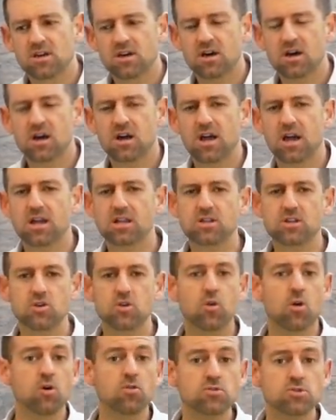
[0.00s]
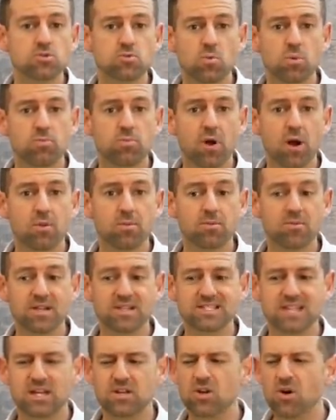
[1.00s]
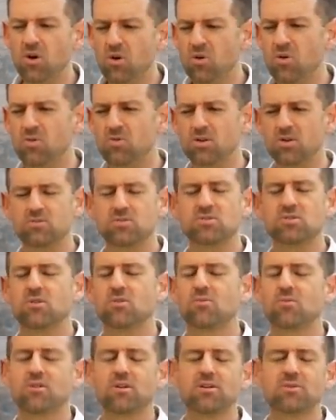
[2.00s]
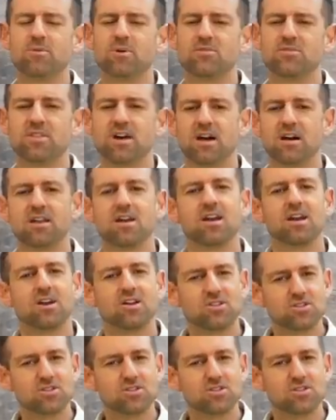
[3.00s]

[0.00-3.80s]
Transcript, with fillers: Uh, and your host will probably say, No, no, don't worry about that.